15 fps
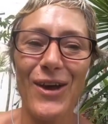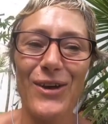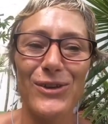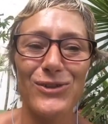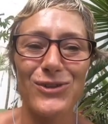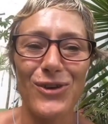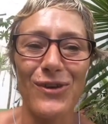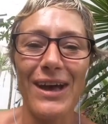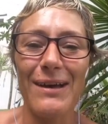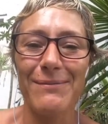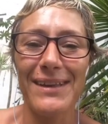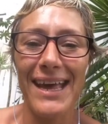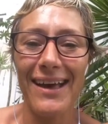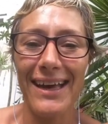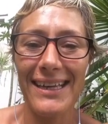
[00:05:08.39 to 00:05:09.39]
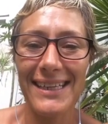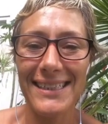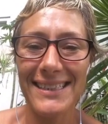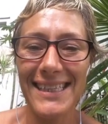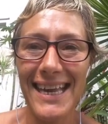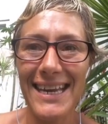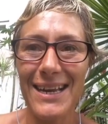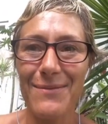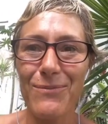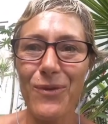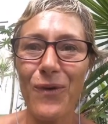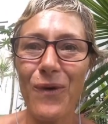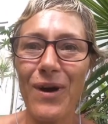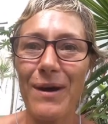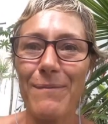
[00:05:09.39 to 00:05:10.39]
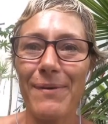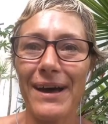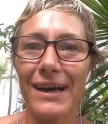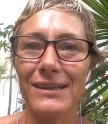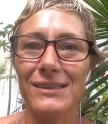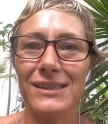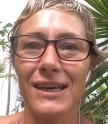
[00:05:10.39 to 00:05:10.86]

So I'm now understanding more about,